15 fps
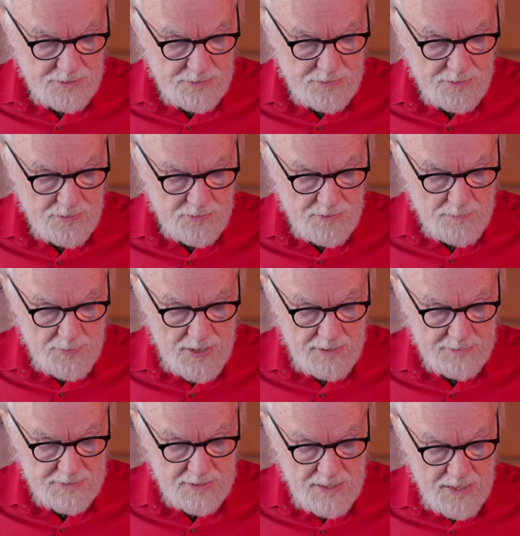to talk
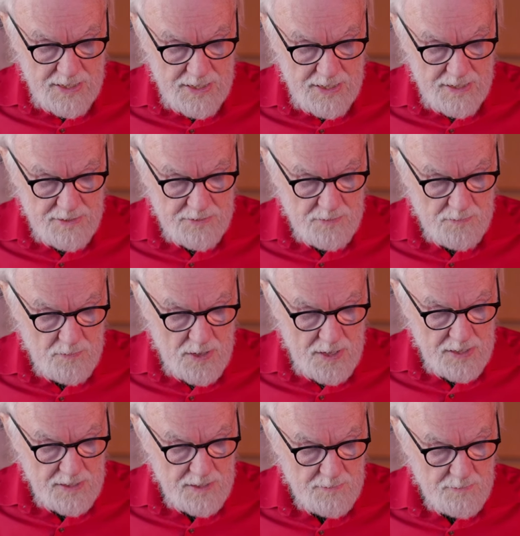about the
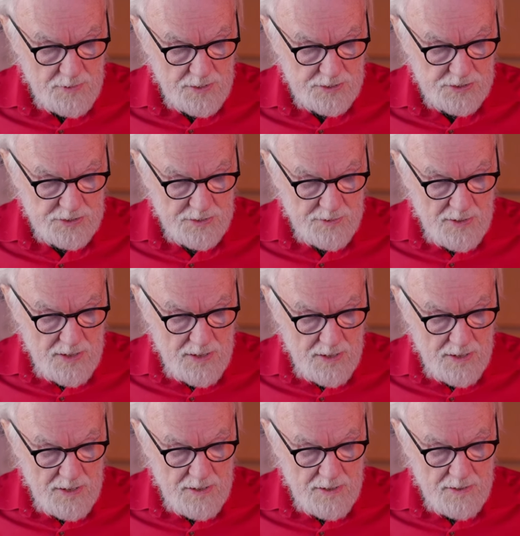way in which
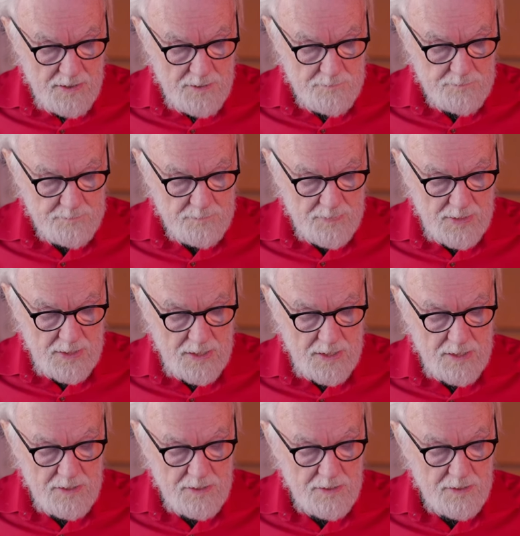
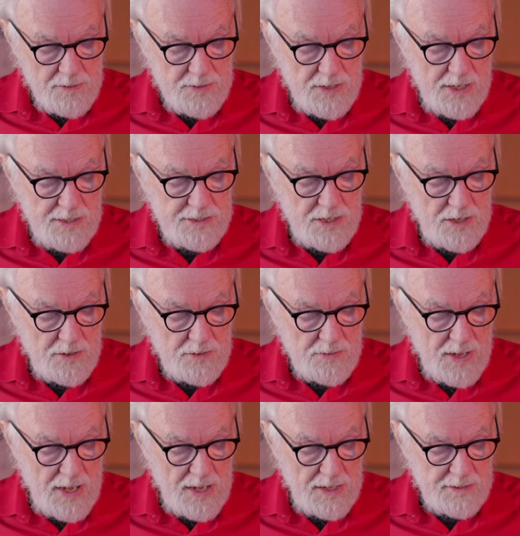
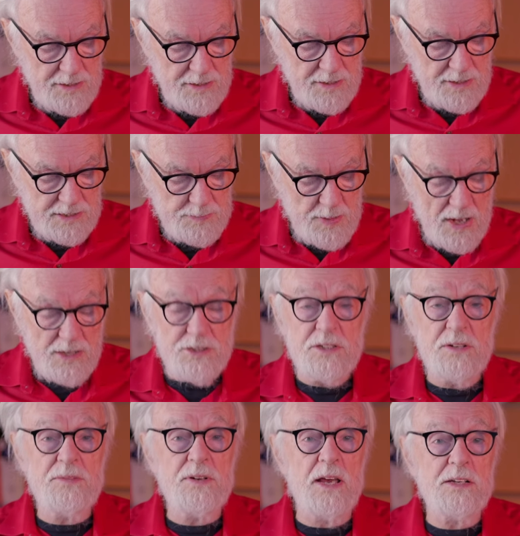NATO and the
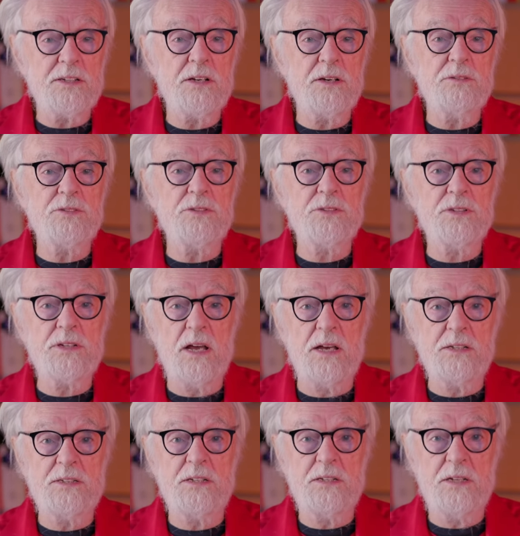expansion of NATO during the
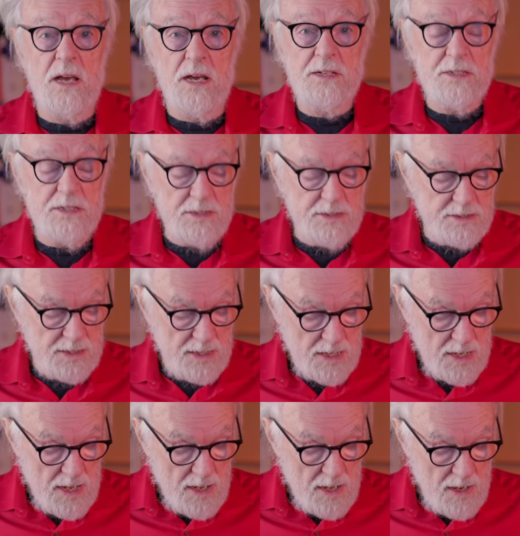1990s
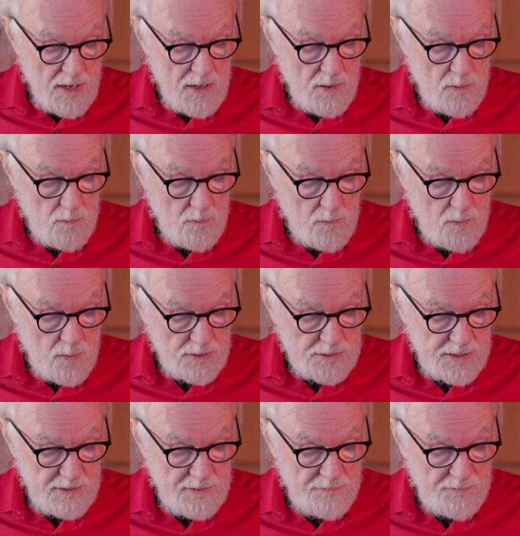
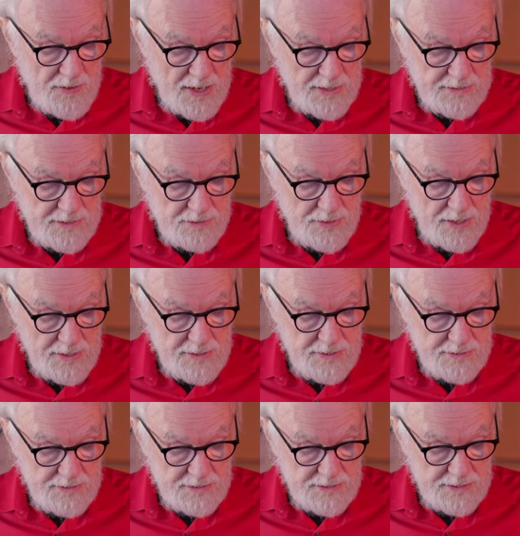was in fact
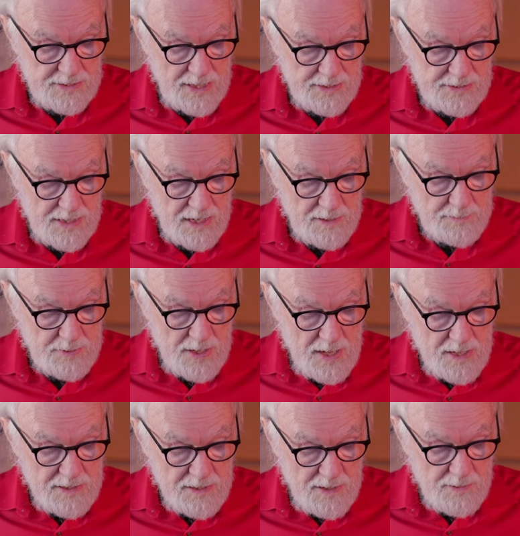threatening to set up
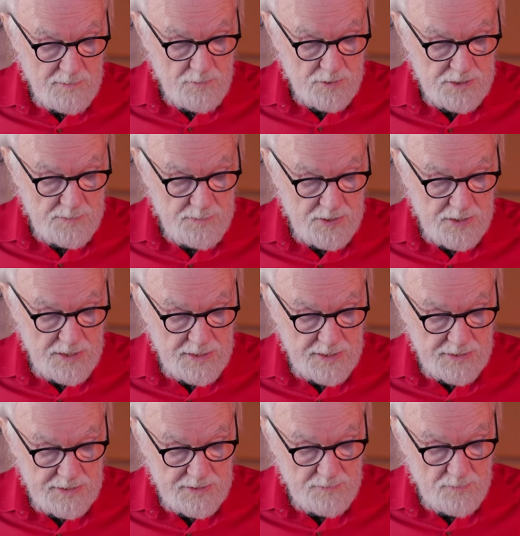was the
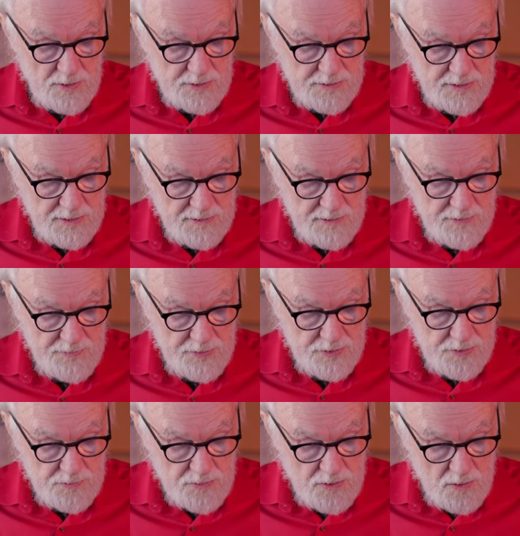beginnings of of a
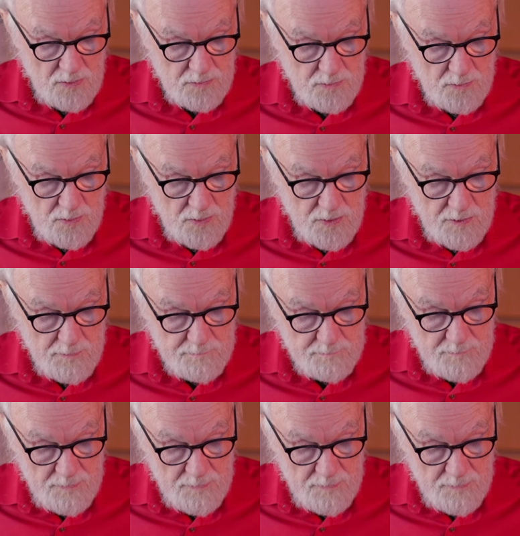new Cold War.